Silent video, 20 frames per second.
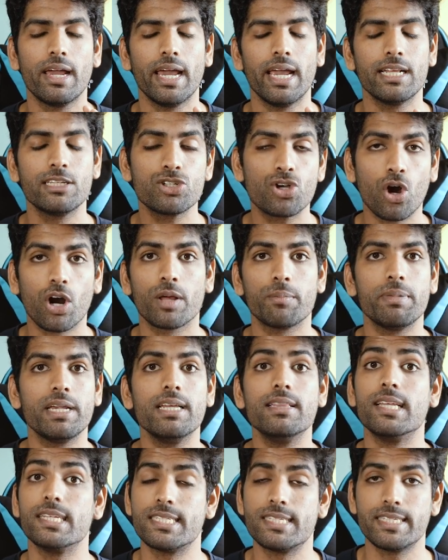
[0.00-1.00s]
it's gonna
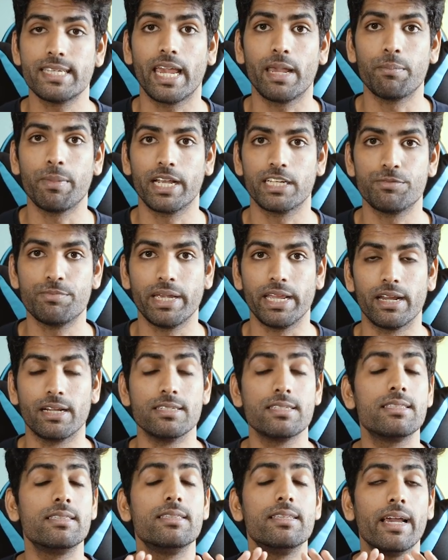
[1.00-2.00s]
be the same
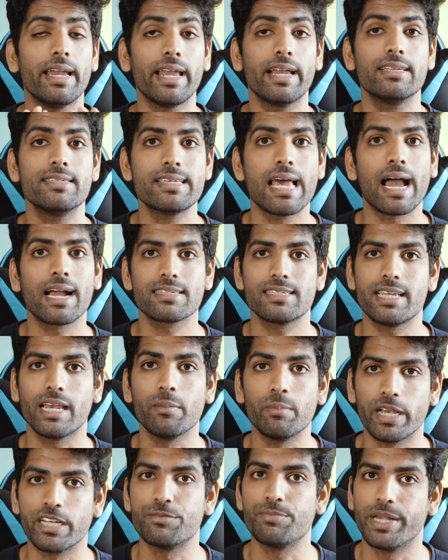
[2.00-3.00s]
experience, the exact
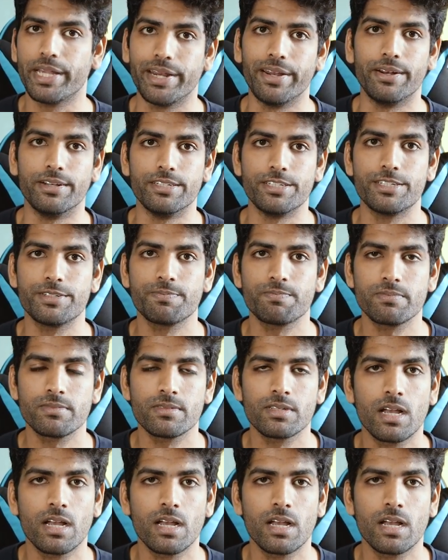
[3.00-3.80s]
same experience.